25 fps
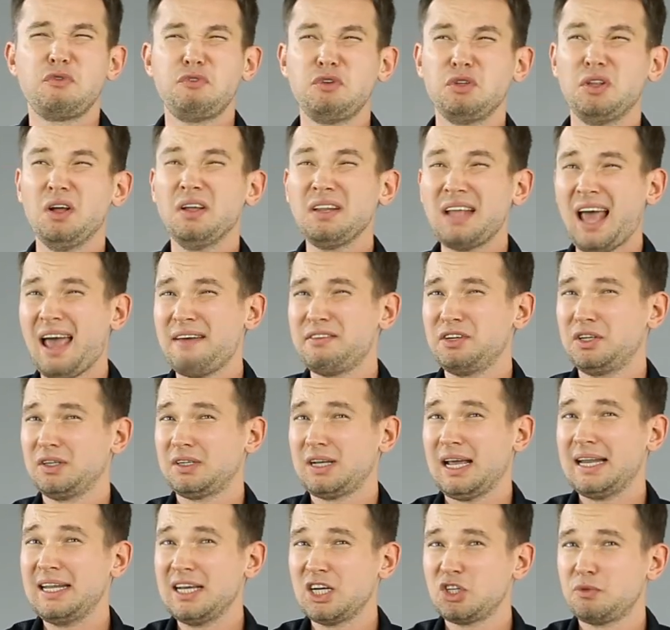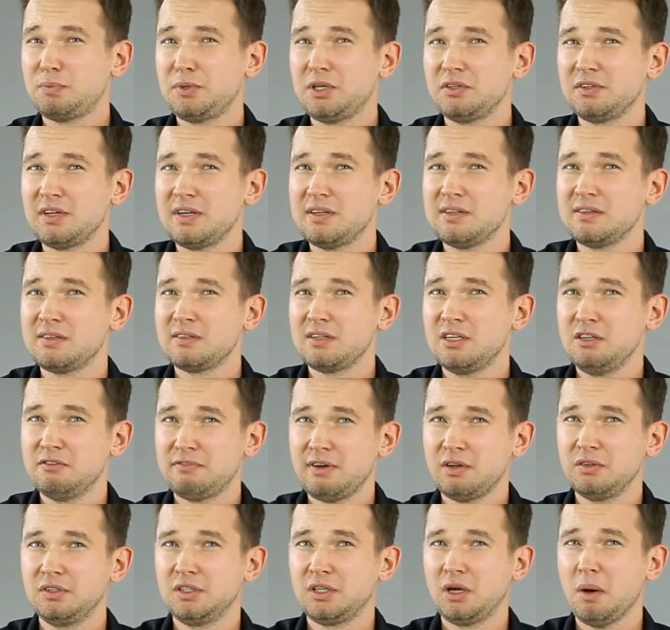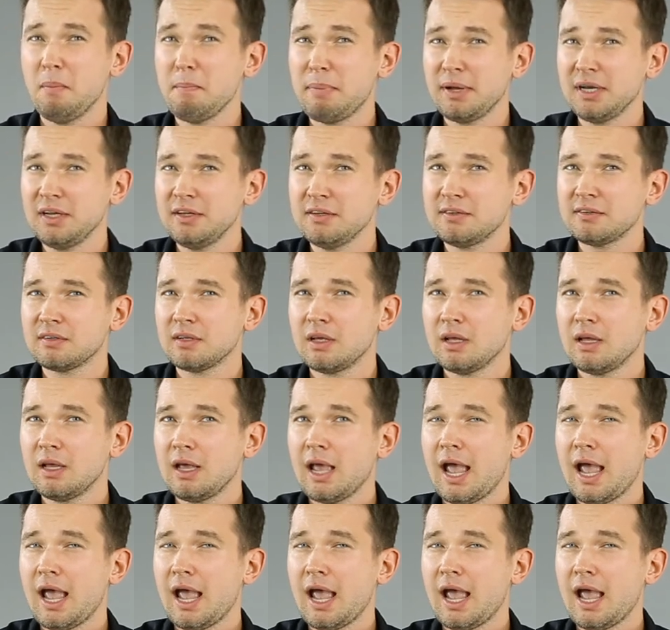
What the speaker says: if you don't have any experience in founding companies